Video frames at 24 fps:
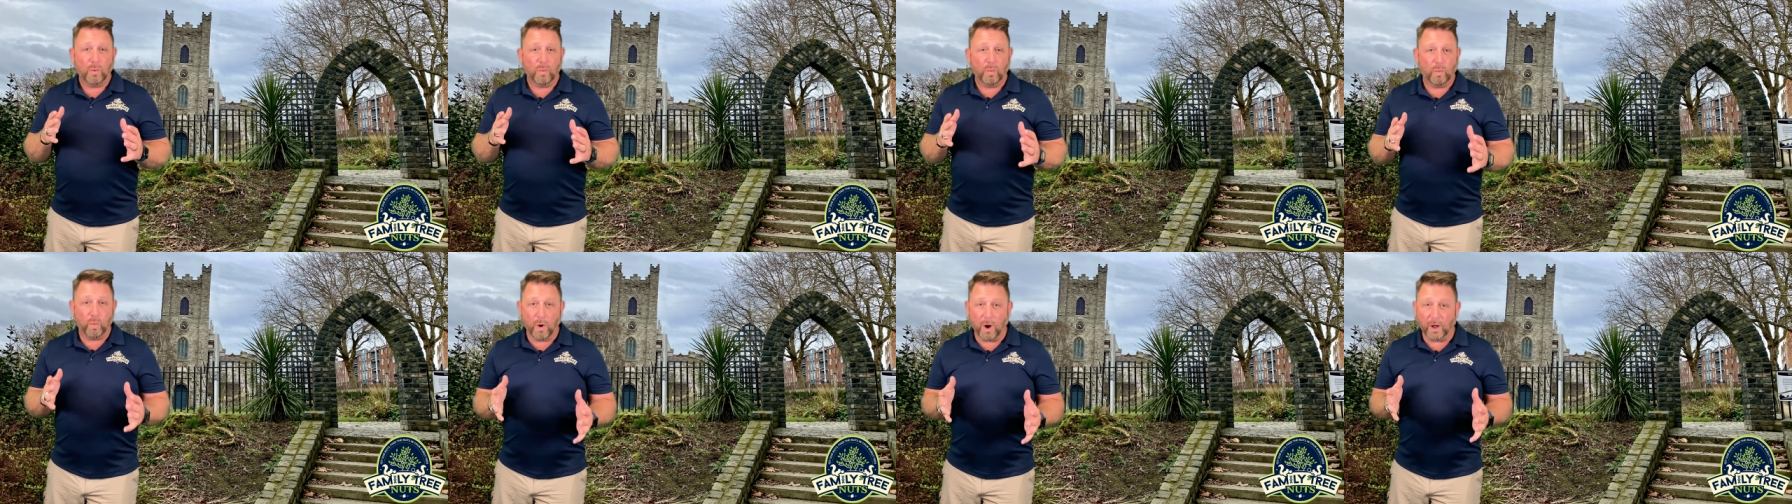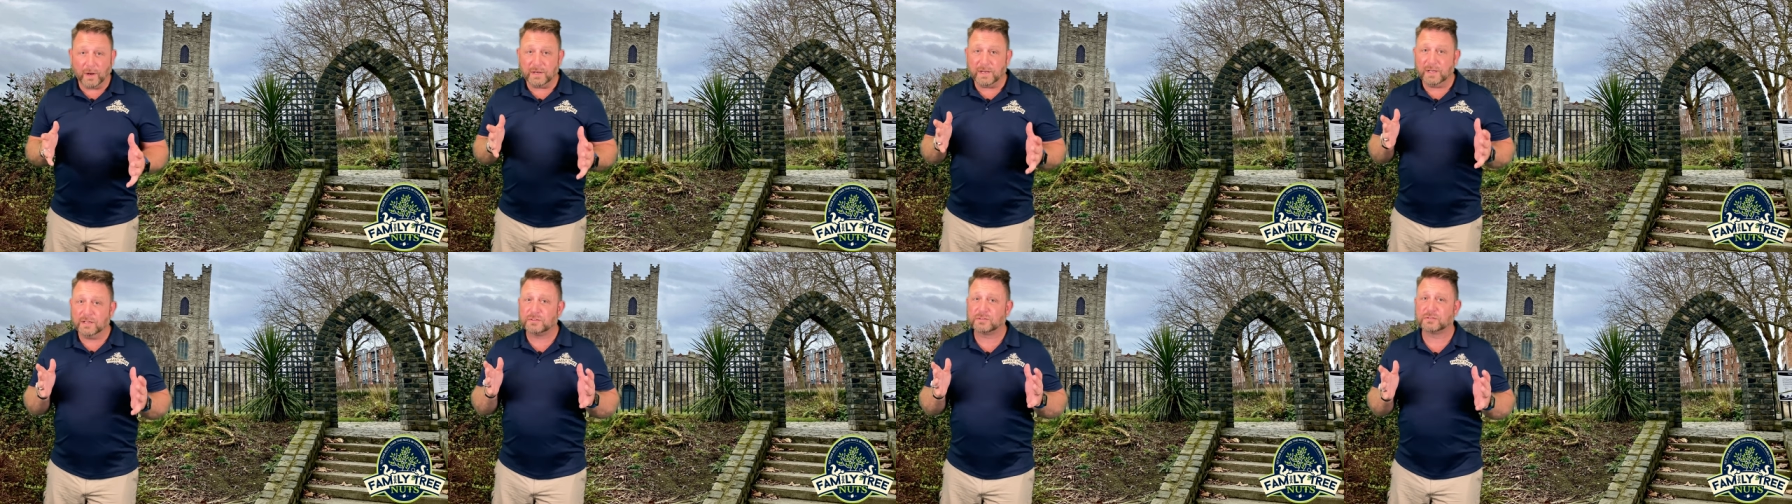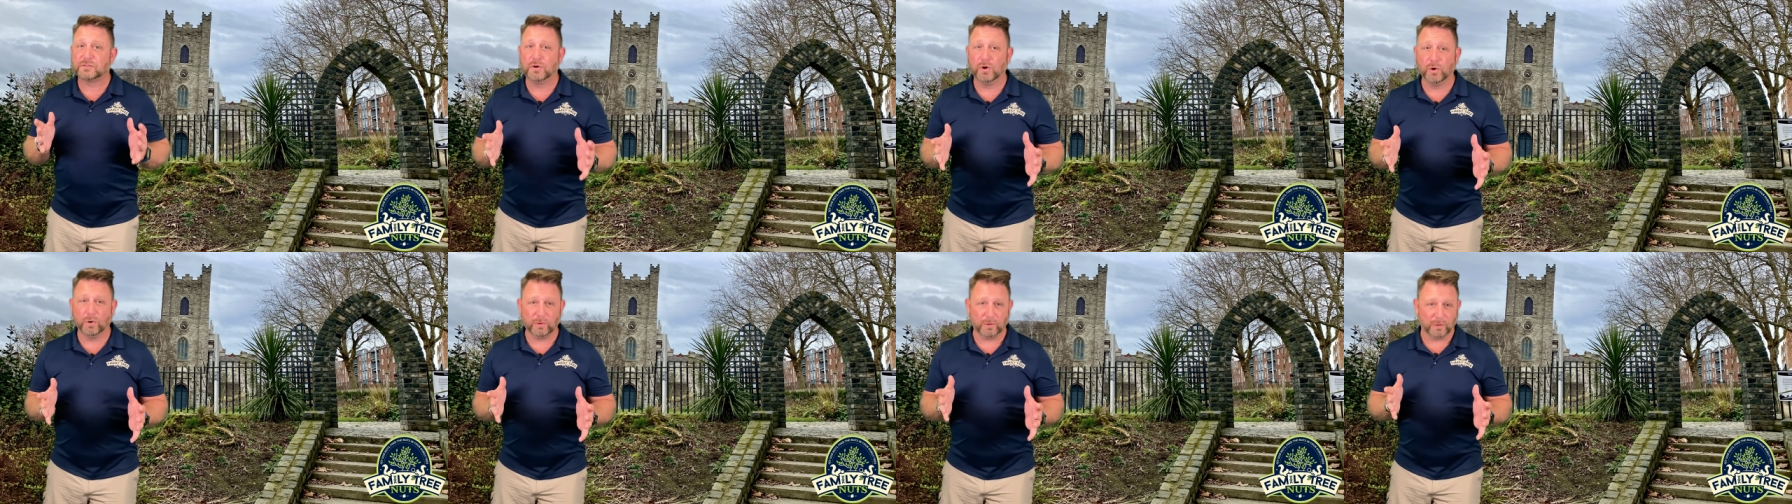What is
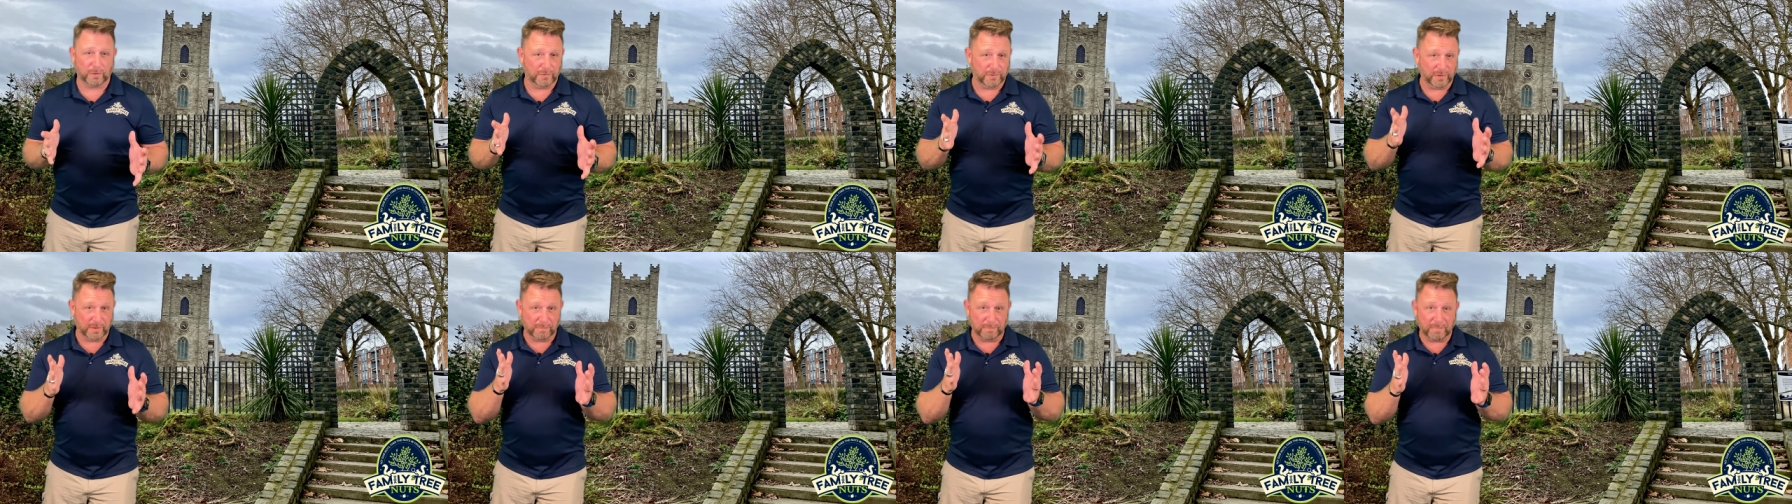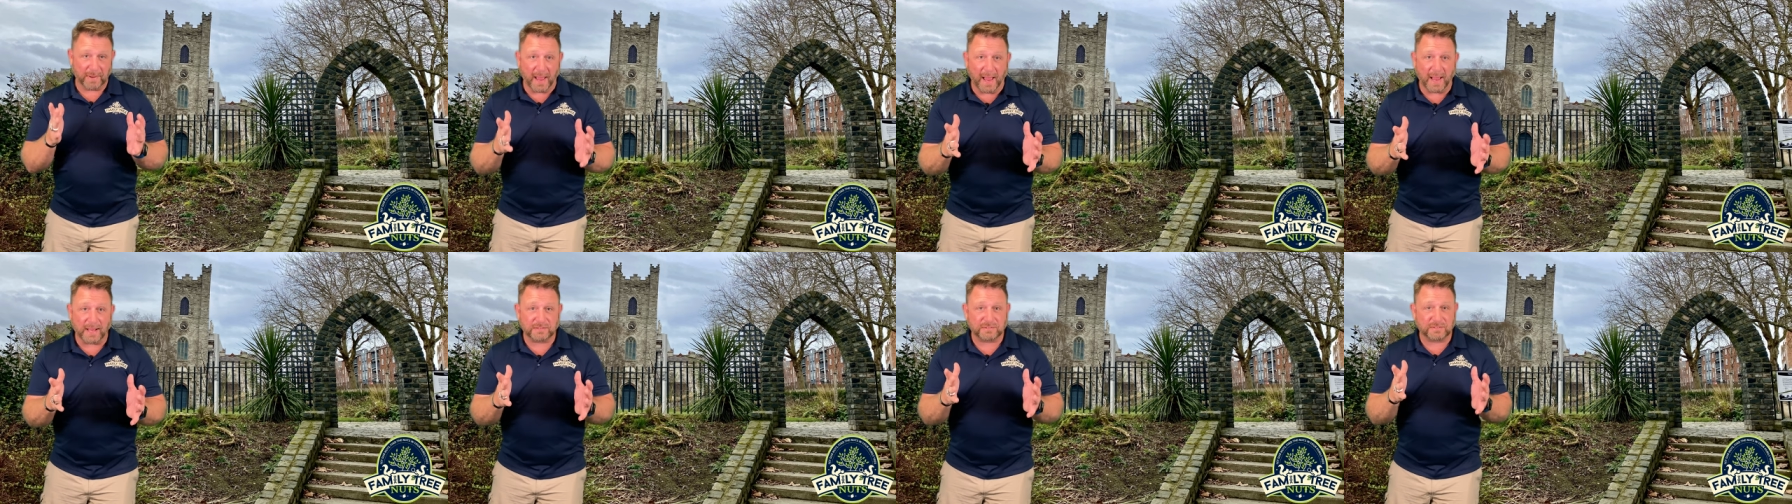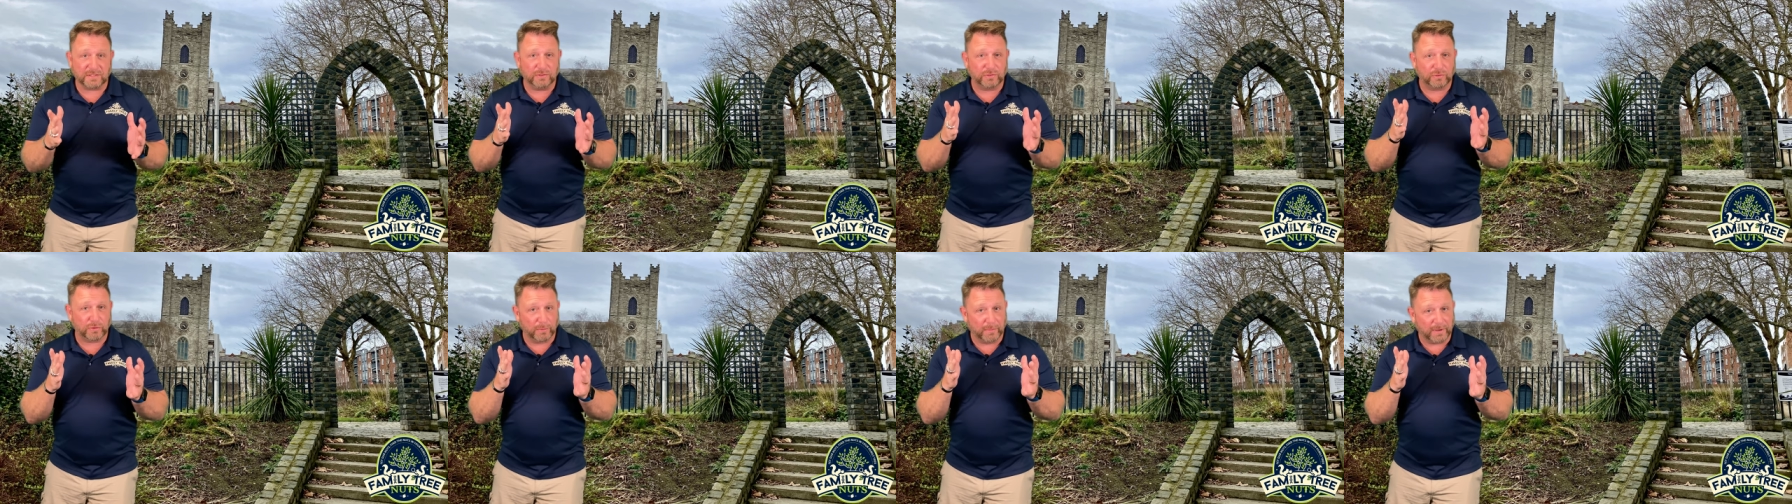cooler than
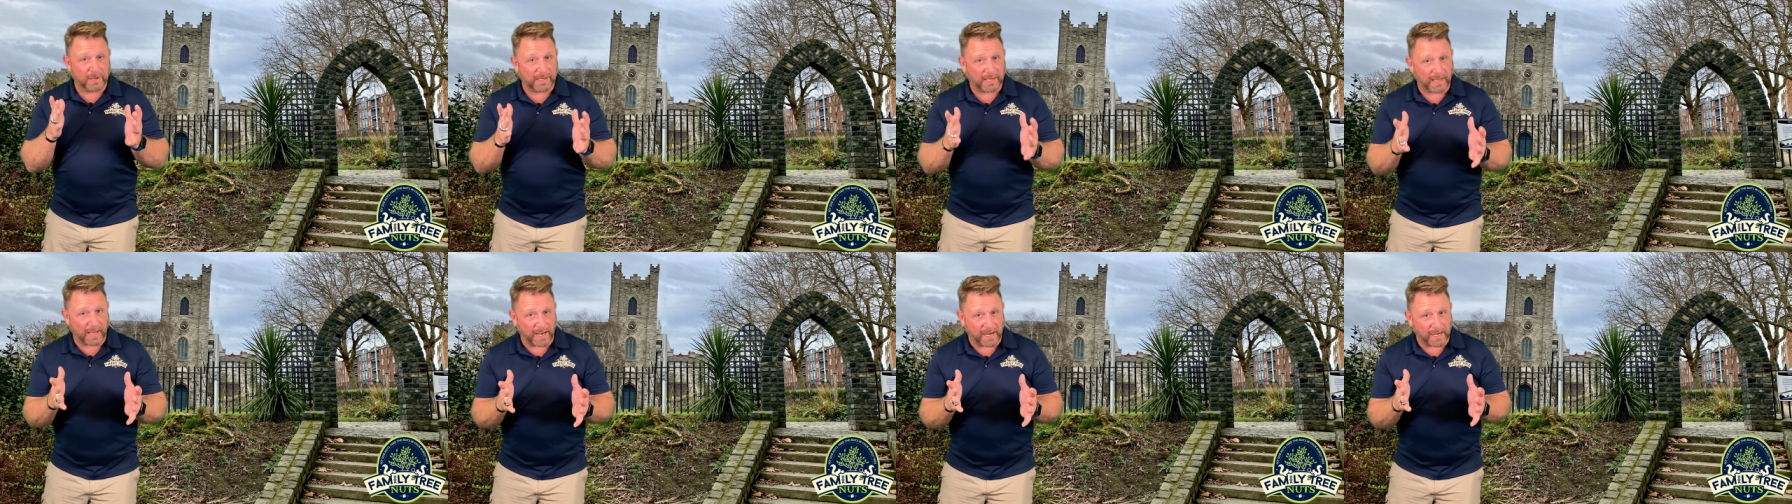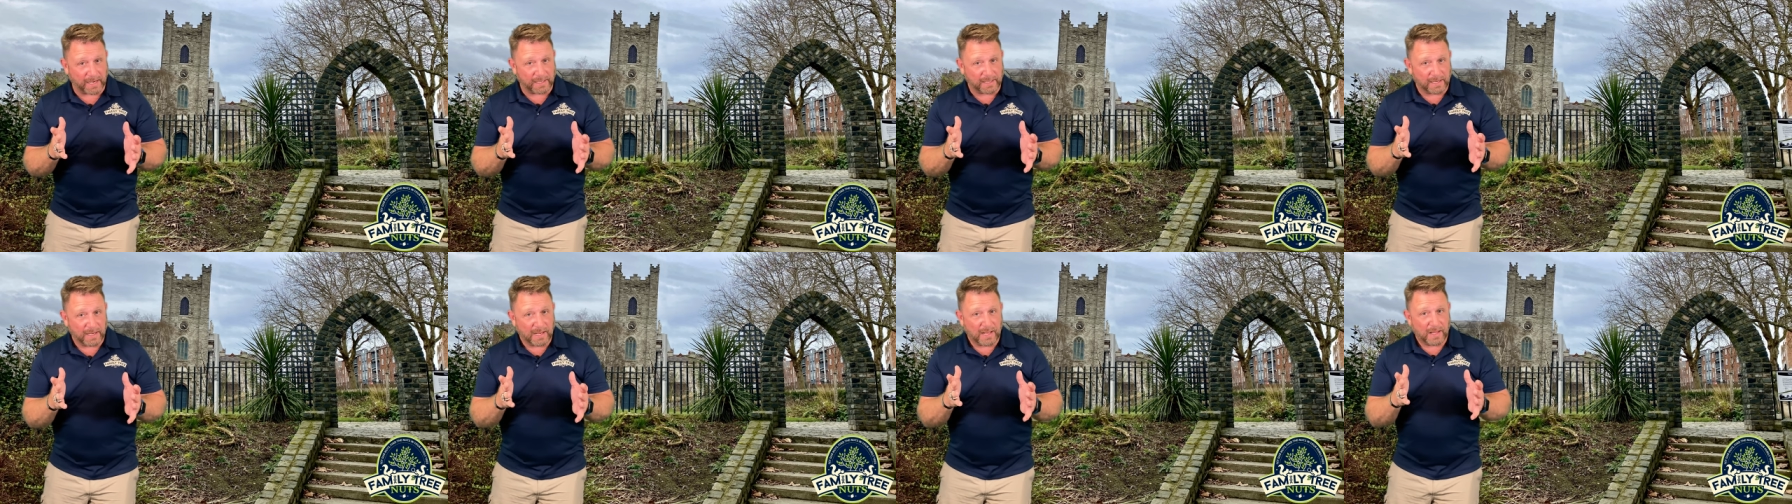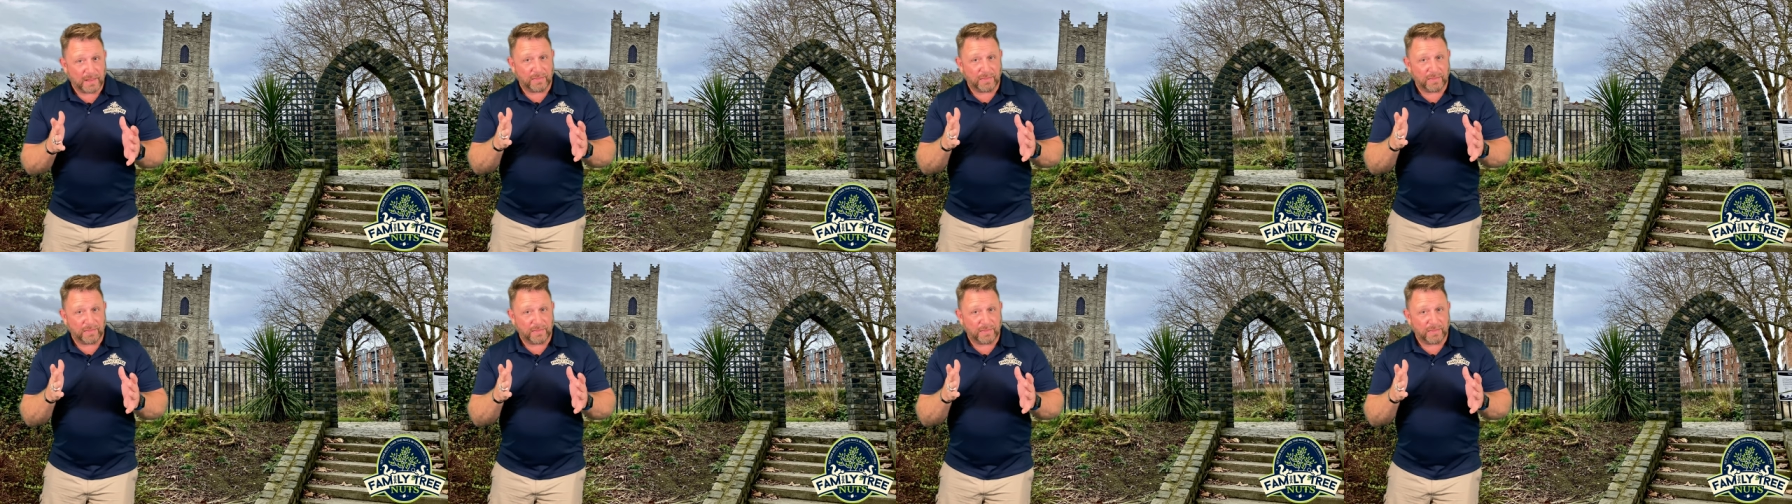passing through a gate